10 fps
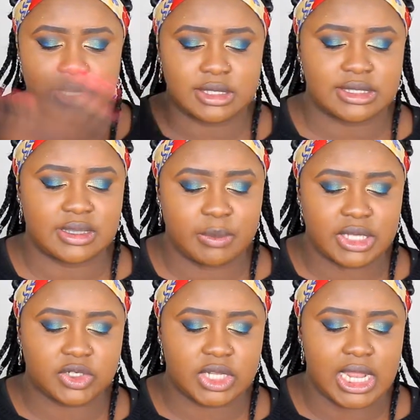
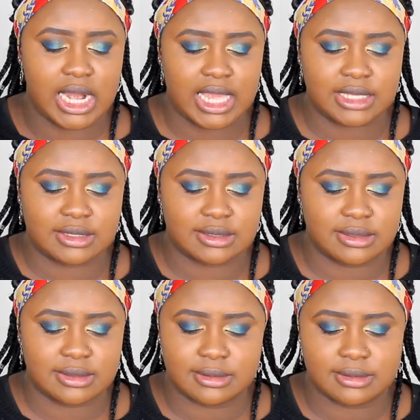
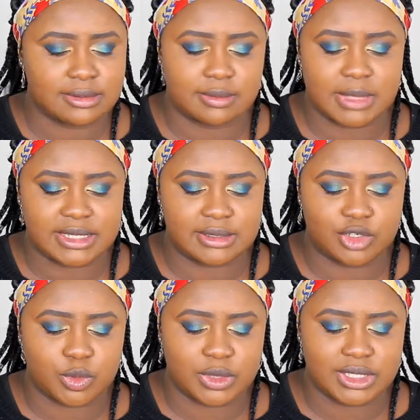symmetricalize my
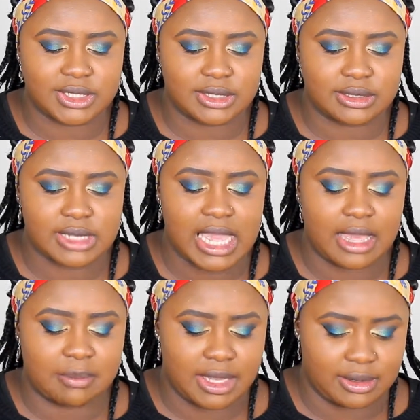situation.
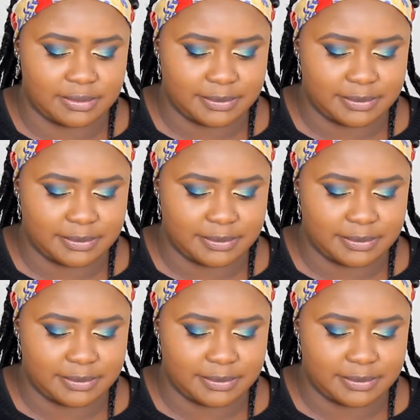Amen